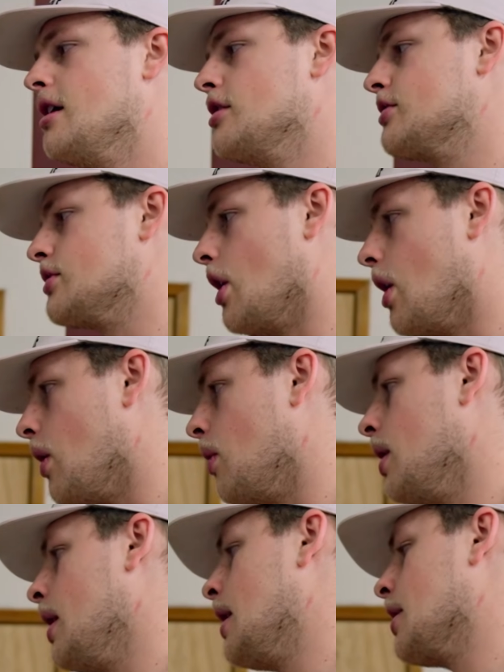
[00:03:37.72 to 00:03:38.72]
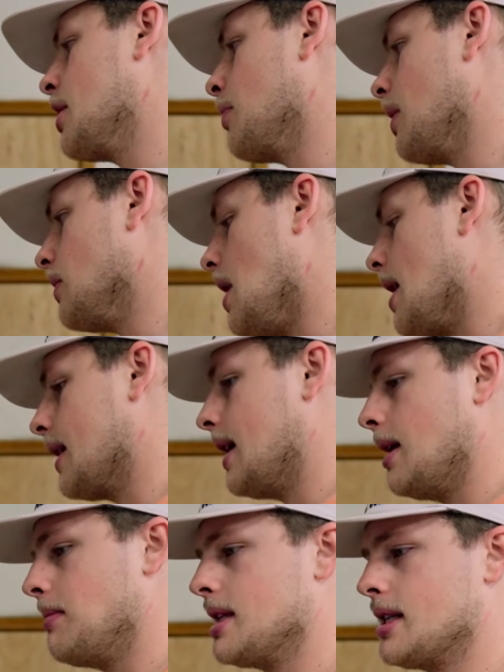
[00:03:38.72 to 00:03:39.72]
So you're gonna wanna lock
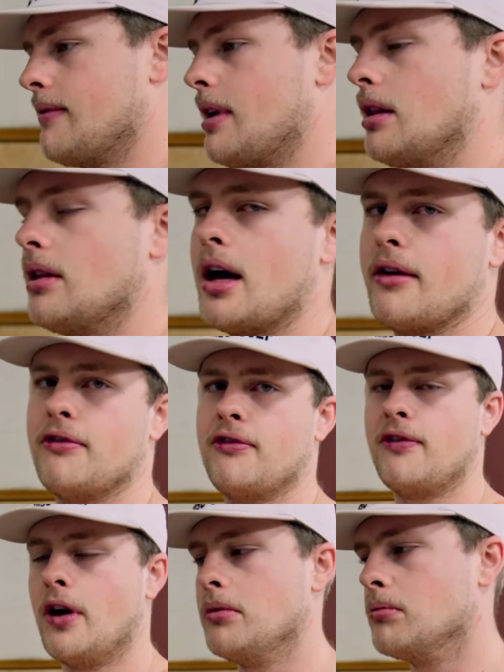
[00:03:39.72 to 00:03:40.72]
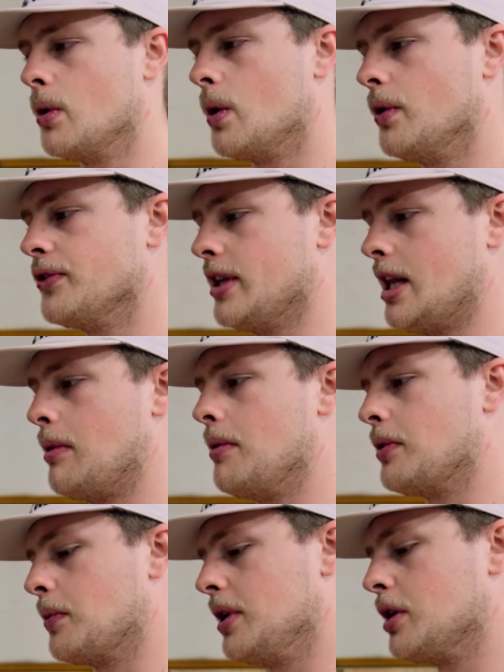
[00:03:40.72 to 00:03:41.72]
in because they've got a lot of fun molds and they went
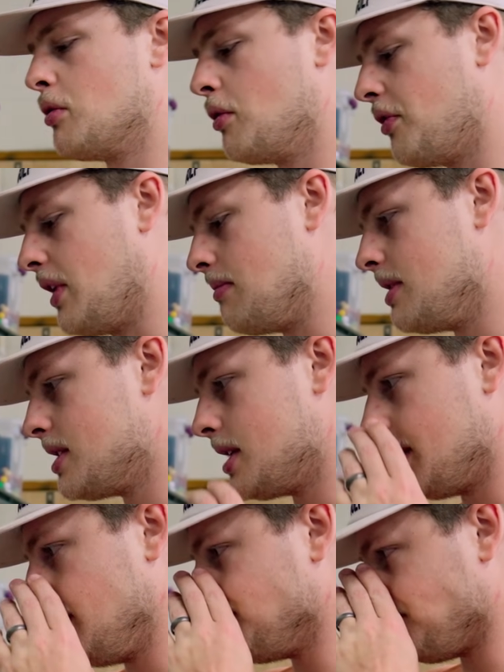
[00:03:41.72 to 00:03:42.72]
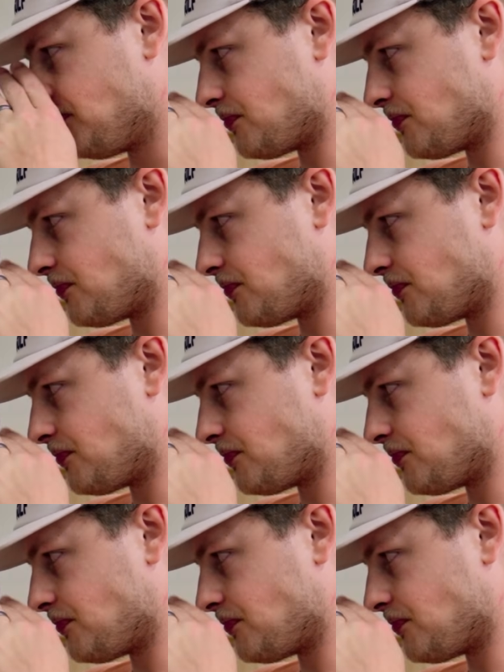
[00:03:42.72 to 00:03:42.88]
with a really cool theme this year.